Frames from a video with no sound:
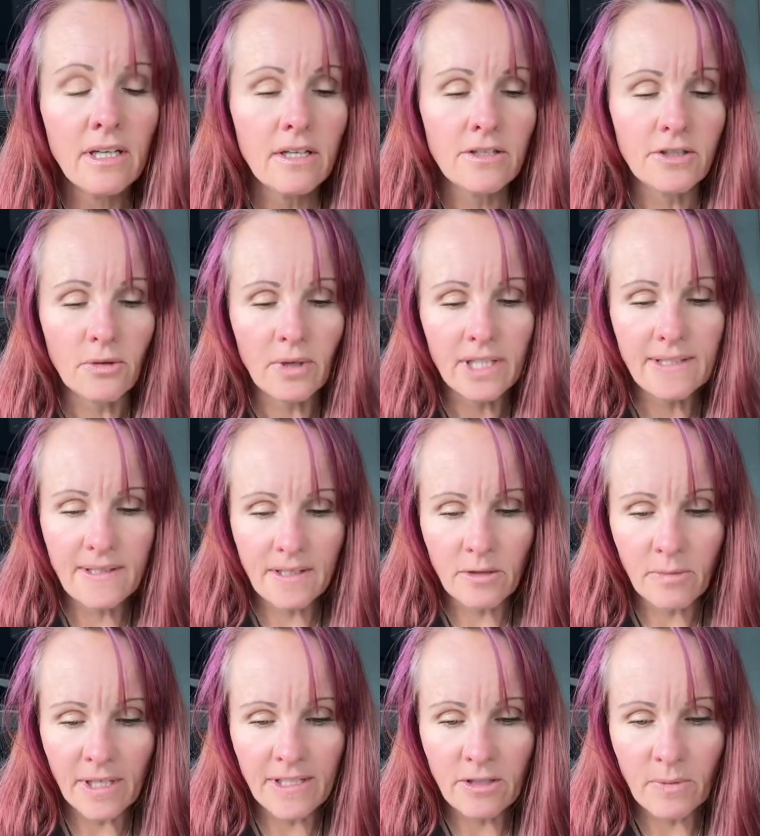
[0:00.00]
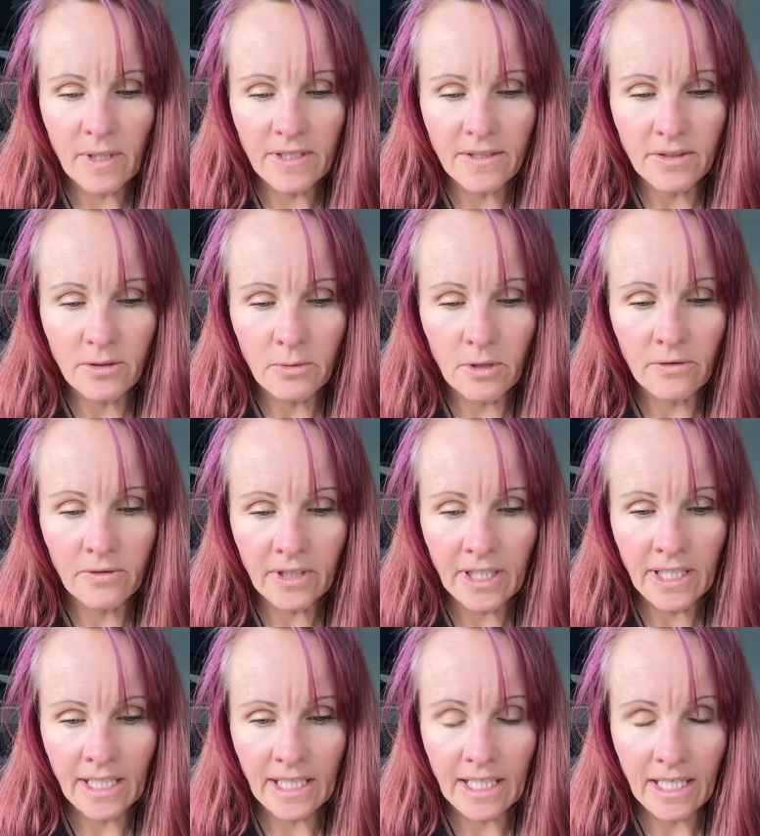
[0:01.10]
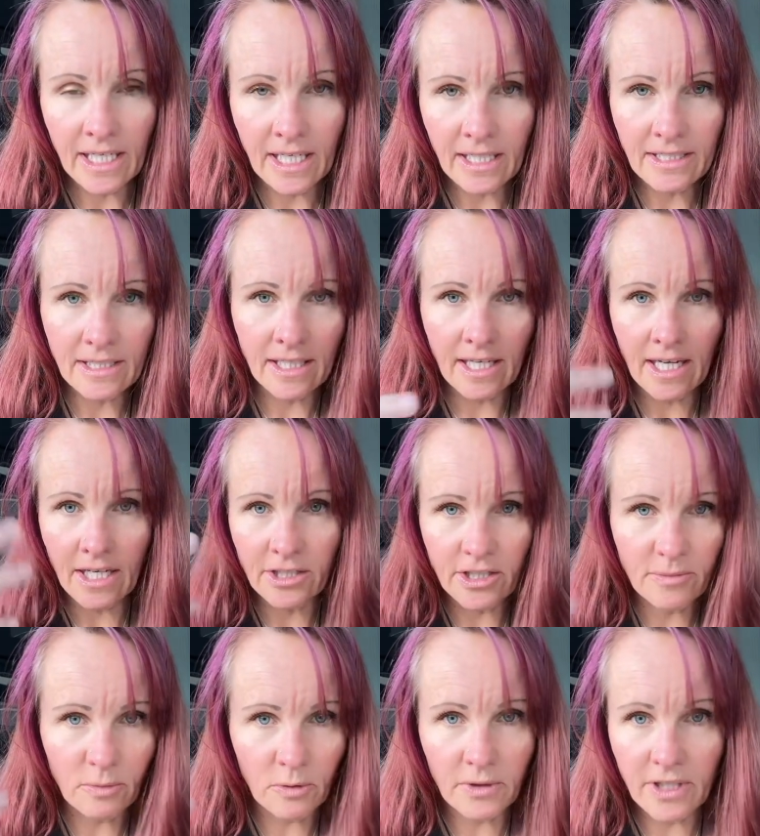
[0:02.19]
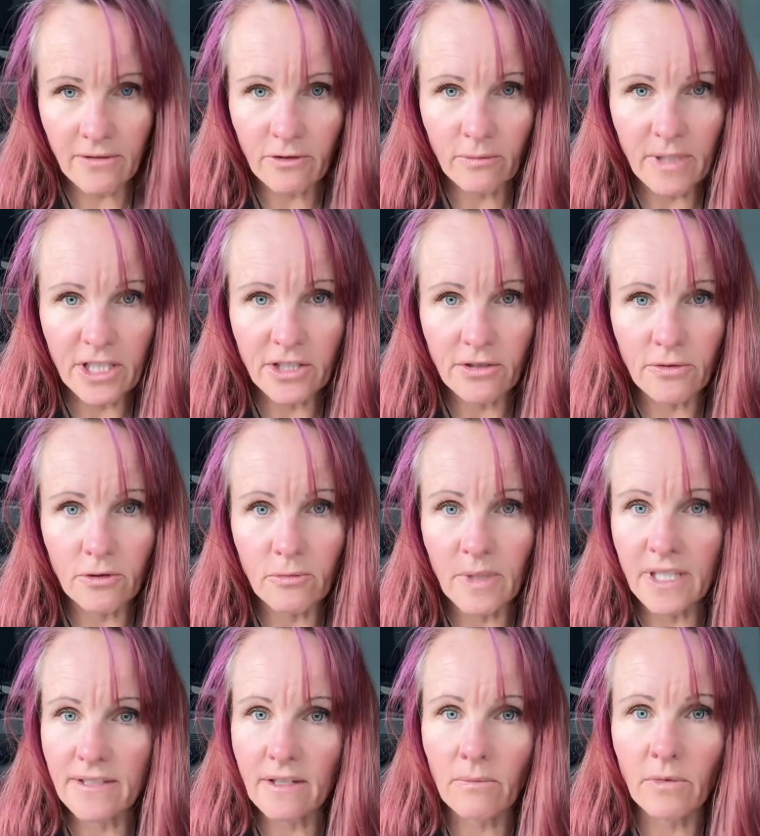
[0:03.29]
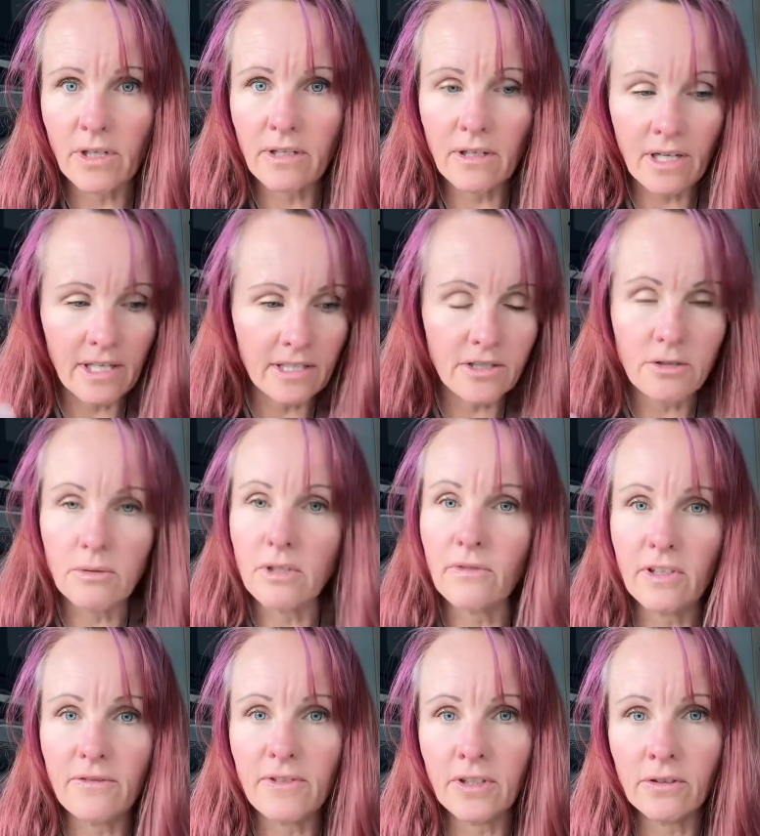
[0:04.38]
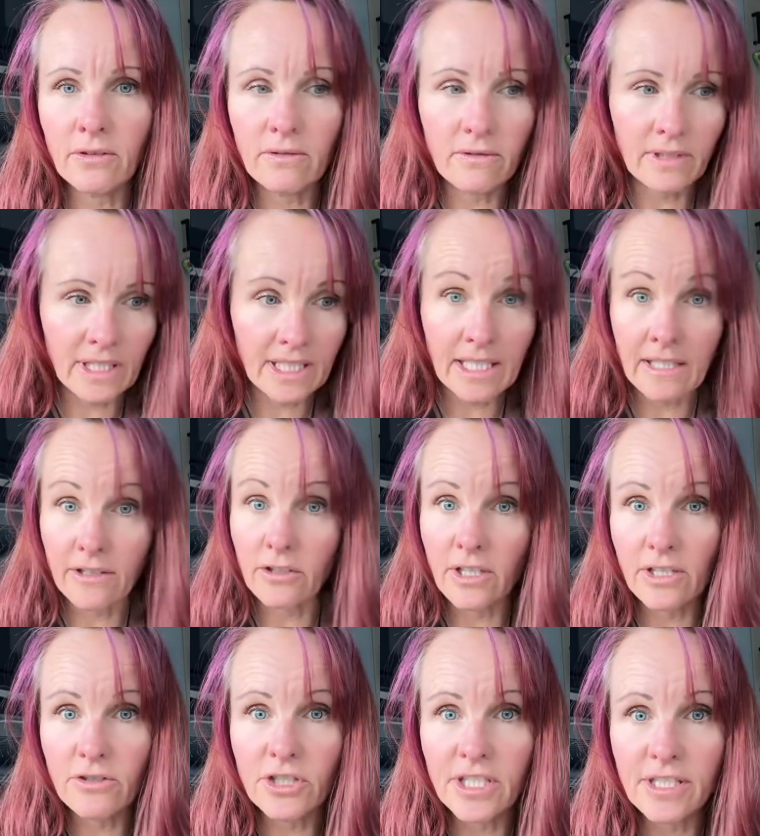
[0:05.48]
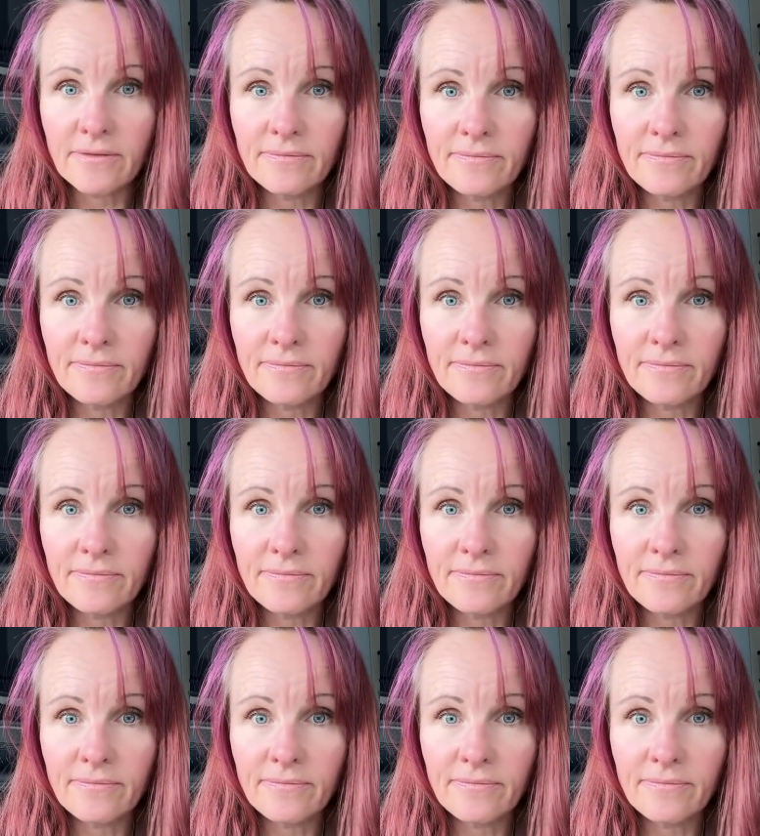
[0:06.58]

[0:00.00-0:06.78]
So I sit in my space intuitively and I connect, and I kind of just pull the information through based on what I intuitively feel like in their energy.